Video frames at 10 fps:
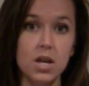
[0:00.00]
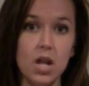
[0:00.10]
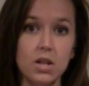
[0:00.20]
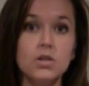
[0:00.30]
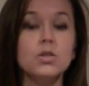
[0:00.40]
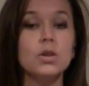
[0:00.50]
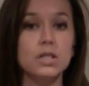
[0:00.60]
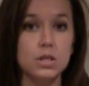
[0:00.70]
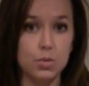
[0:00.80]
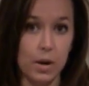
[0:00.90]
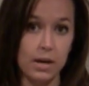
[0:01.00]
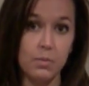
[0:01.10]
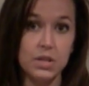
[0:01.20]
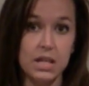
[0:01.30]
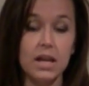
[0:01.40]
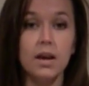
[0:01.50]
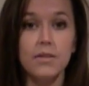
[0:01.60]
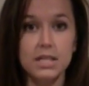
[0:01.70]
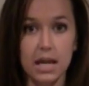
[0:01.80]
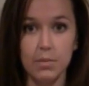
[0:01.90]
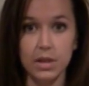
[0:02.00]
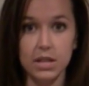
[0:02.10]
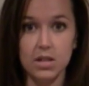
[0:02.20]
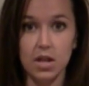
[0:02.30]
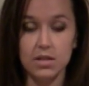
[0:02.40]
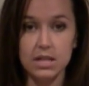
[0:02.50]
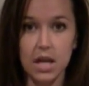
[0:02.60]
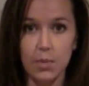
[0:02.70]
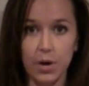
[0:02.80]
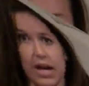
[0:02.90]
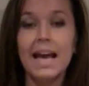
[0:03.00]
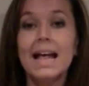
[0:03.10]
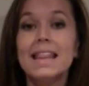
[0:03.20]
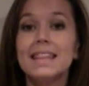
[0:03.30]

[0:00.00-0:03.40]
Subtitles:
or 20% of the $10 million sale price.